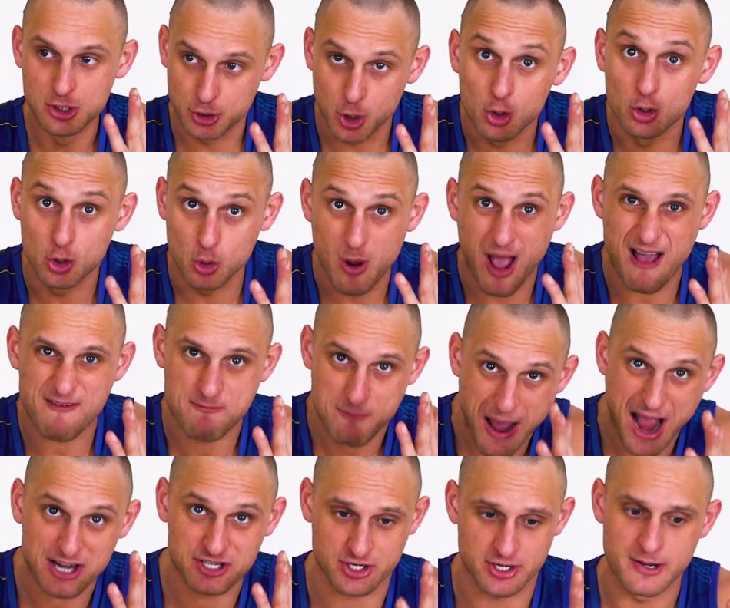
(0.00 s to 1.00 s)
Do you have
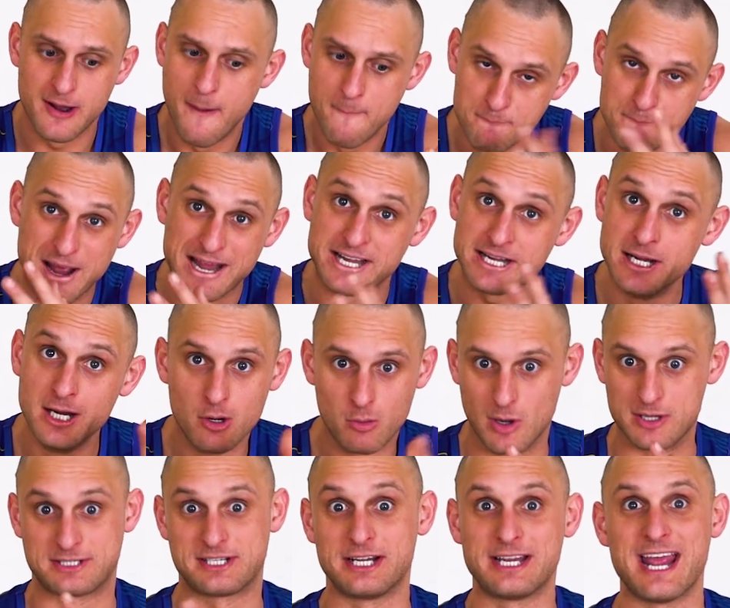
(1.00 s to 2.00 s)
passion? B,
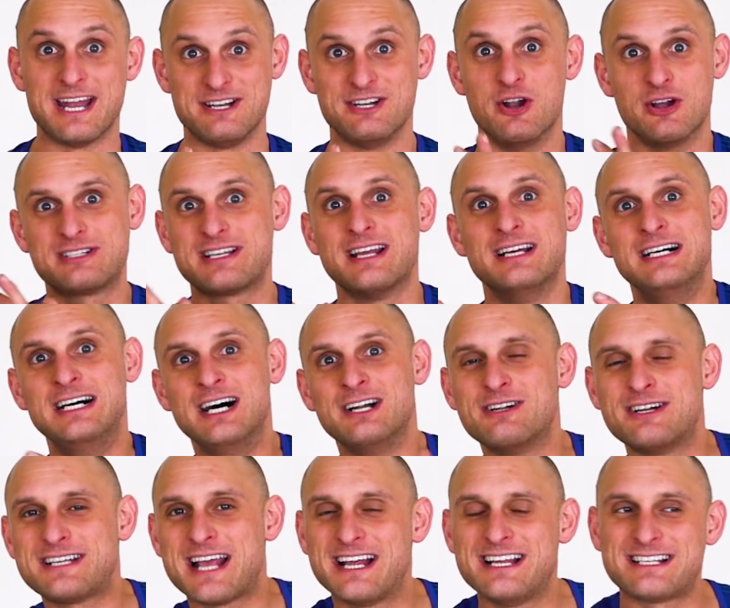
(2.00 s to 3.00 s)
once again, notice,
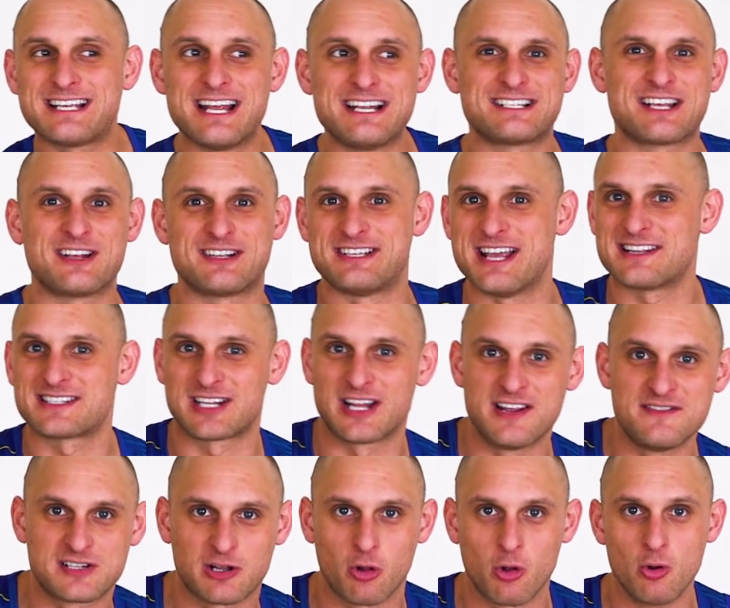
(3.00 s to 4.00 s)
notice how you're saying success
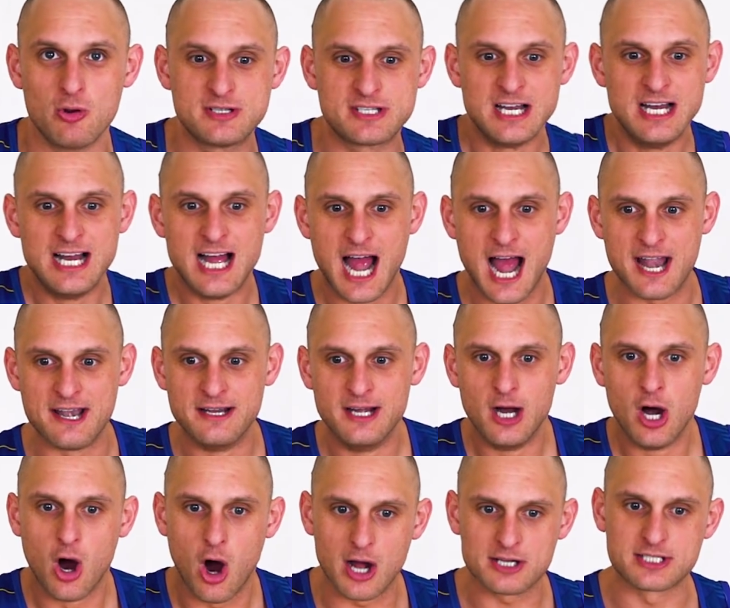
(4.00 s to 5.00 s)
leaves clues. And
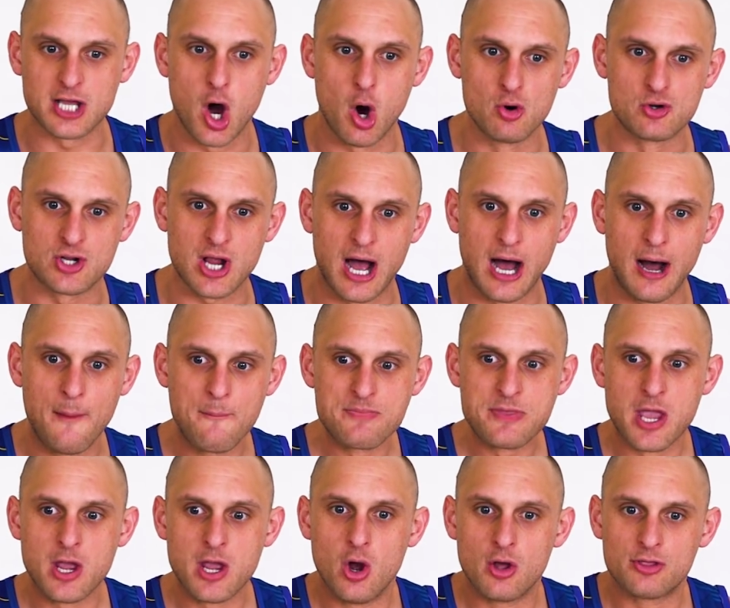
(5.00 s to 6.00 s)
I told you,
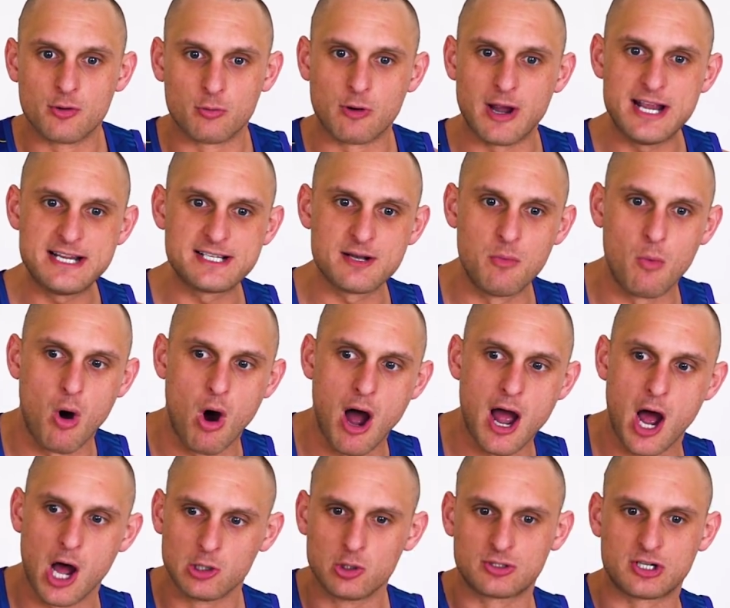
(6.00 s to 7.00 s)
the reason
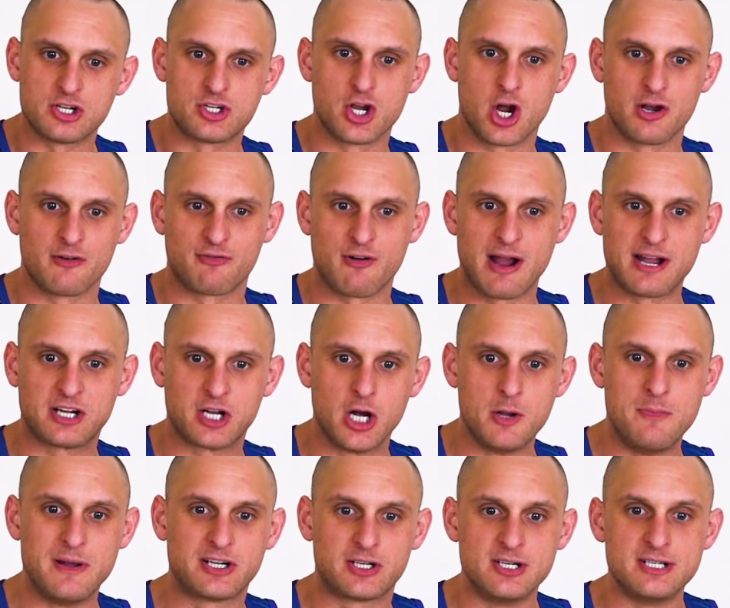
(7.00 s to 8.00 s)
why I looked at Joe
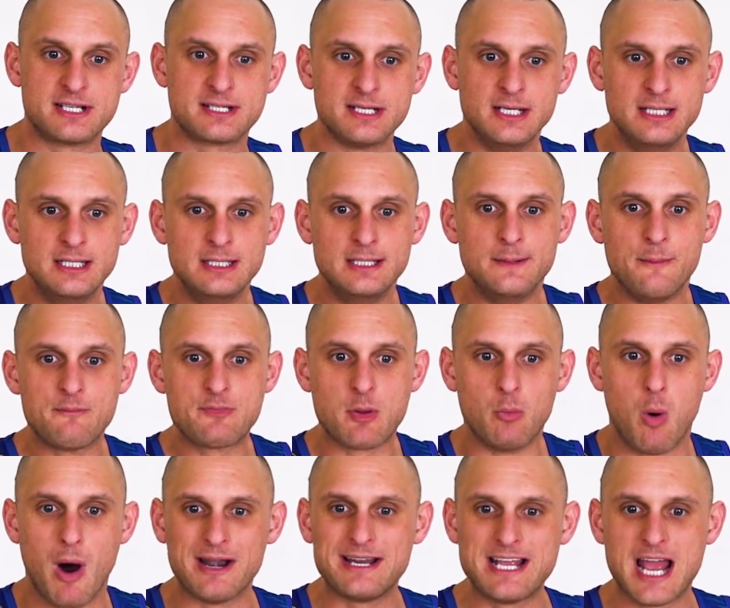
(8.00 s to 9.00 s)
DeFranco, because
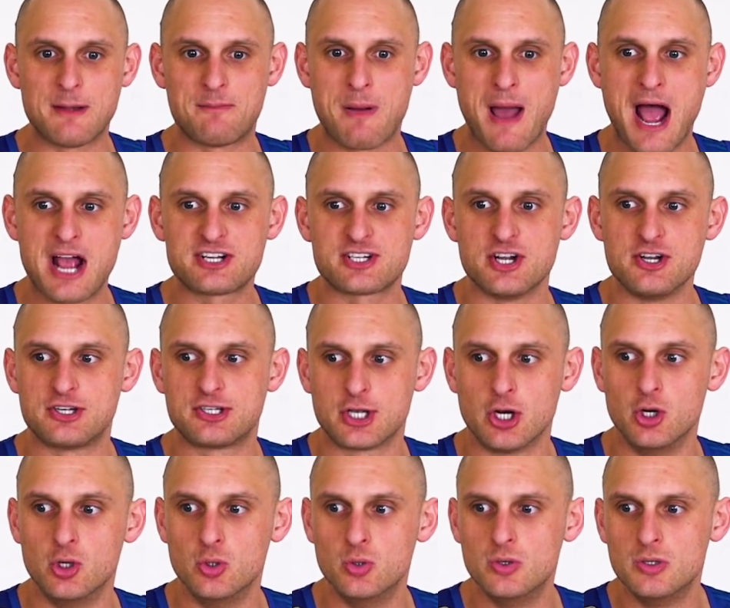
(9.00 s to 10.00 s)
one, he had passion,
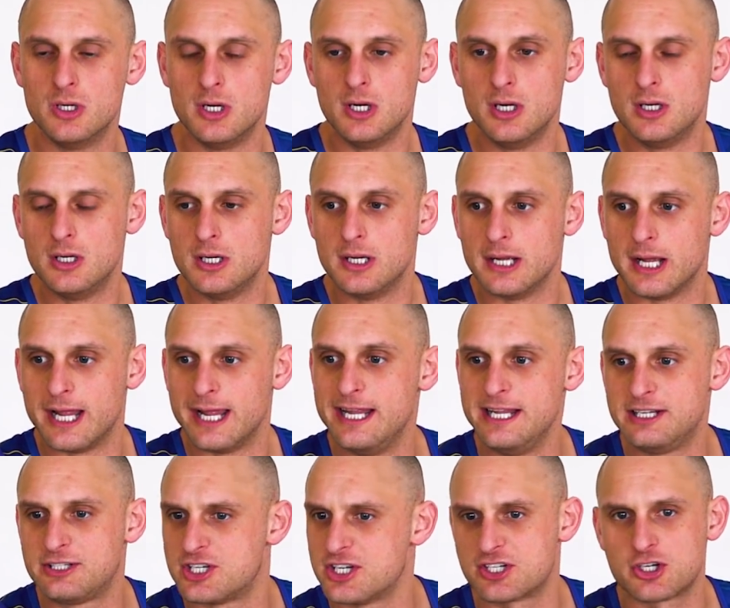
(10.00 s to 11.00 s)
two,
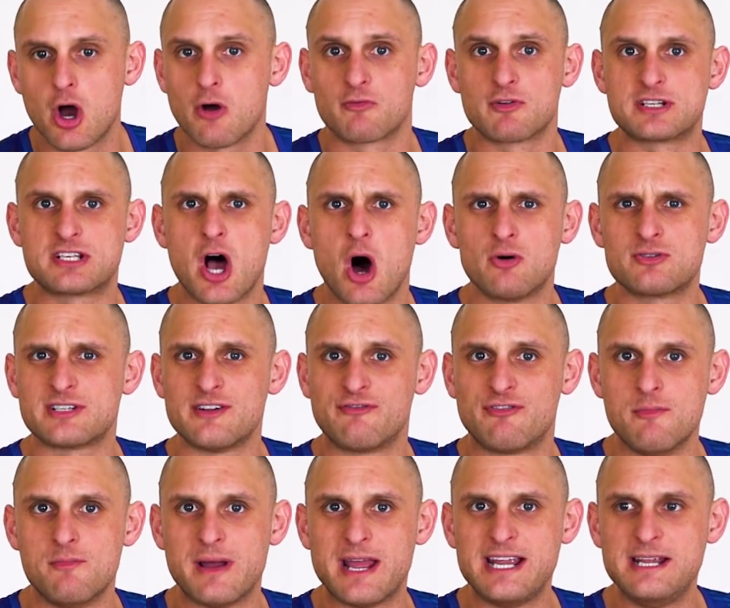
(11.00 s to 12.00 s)
he just got results. And
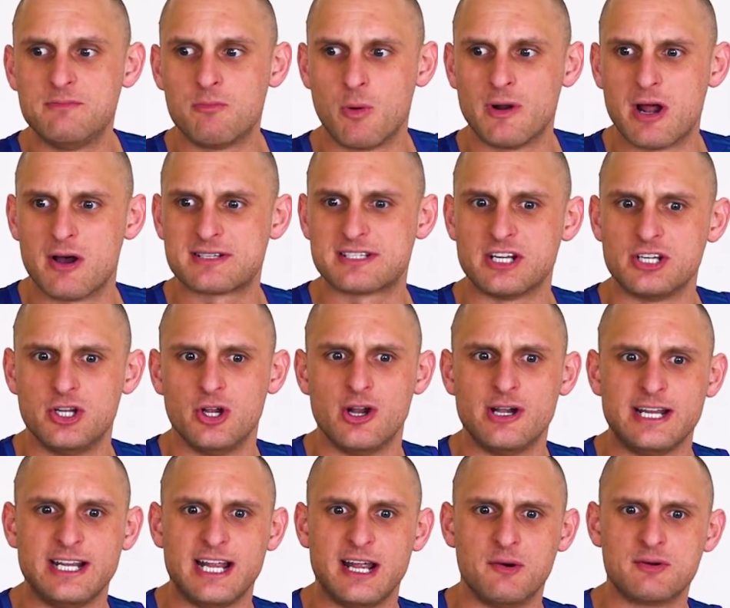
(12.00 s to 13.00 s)
for me, when I was at
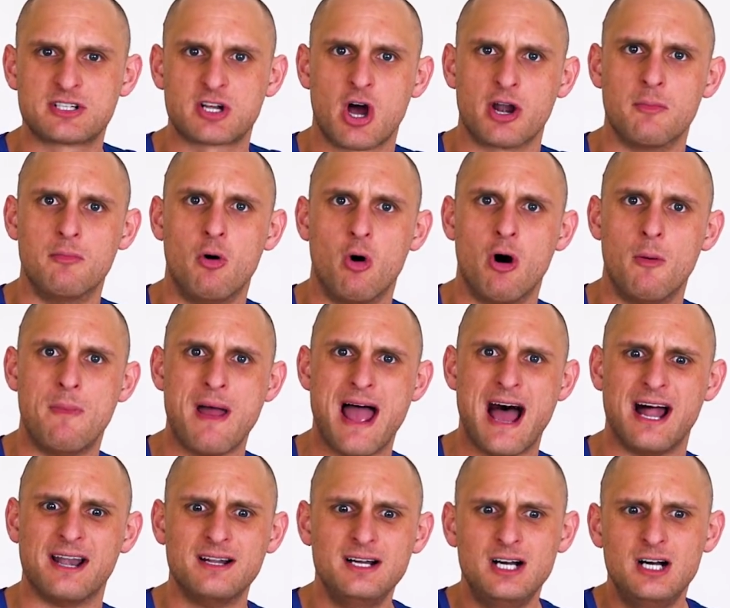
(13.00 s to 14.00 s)
uni, it was kind of more
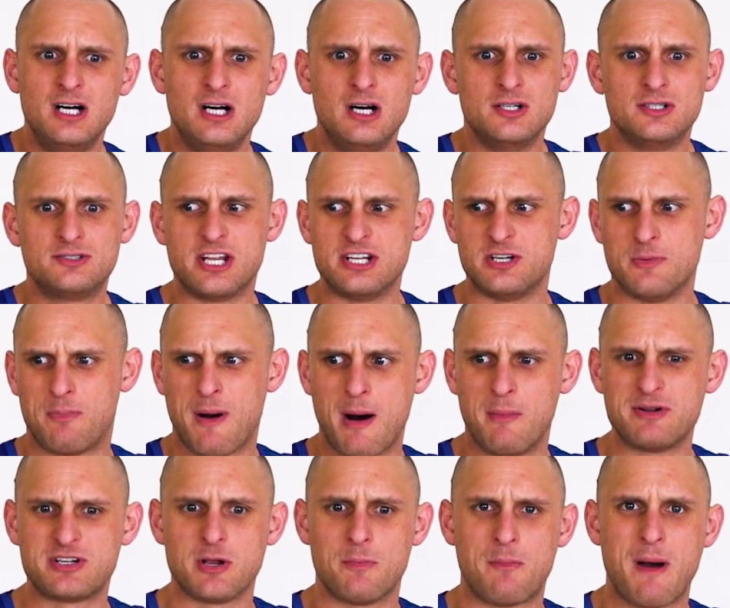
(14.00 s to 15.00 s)
about, did you
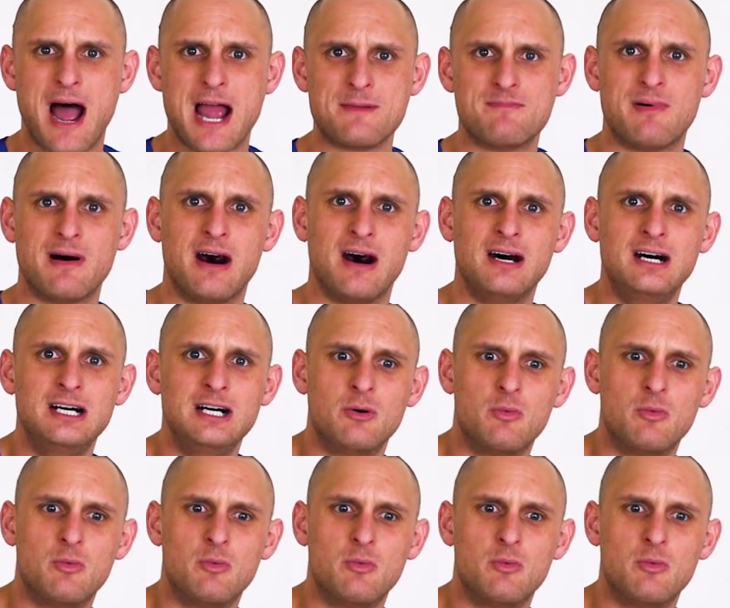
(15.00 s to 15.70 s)
publish a paper?